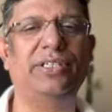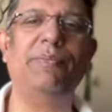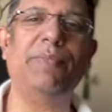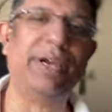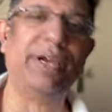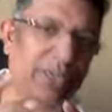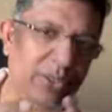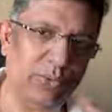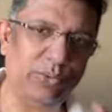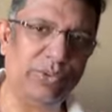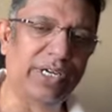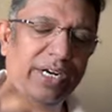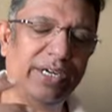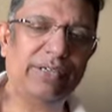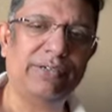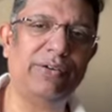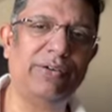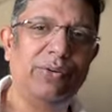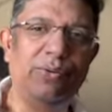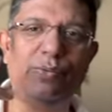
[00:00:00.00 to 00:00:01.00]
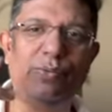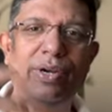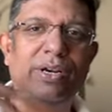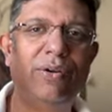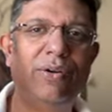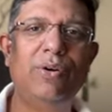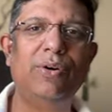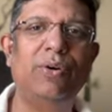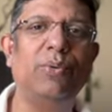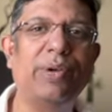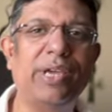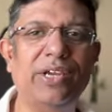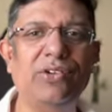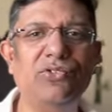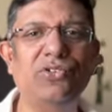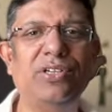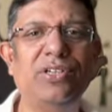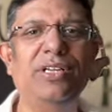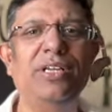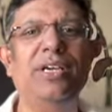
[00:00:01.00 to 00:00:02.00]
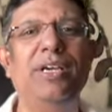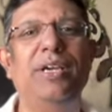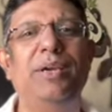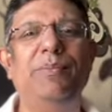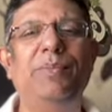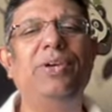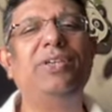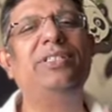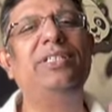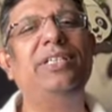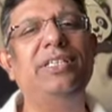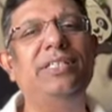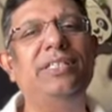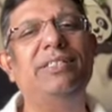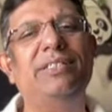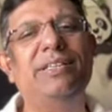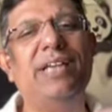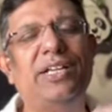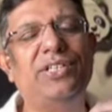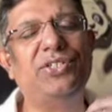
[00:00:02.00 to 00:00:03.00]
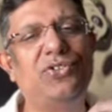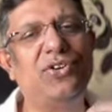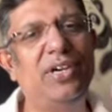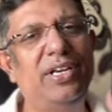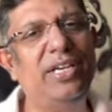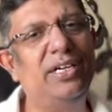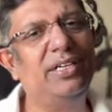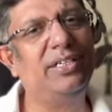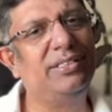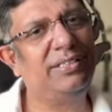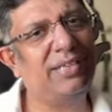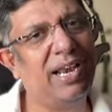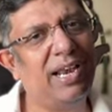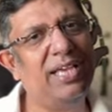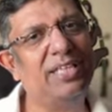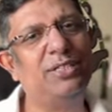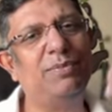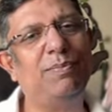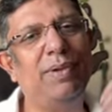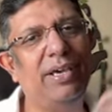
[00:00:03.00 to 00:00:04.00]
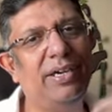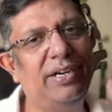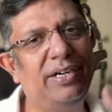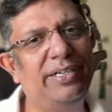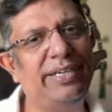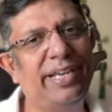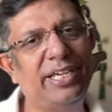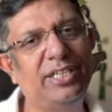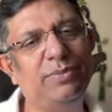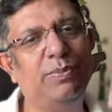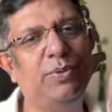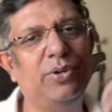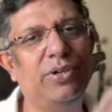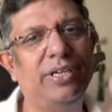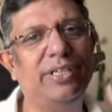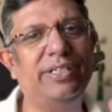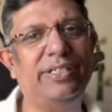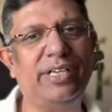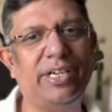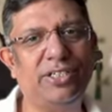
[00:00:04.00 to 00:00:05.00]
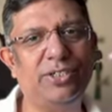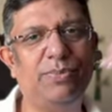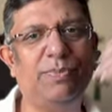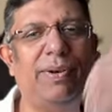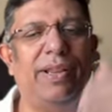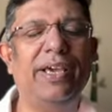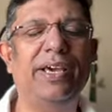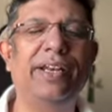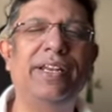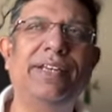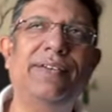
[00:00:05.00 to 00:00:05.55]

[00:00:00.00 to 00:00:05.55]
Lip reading: He might do that on one odd occasion, because he's naturally a class player, a textbook, a touch player.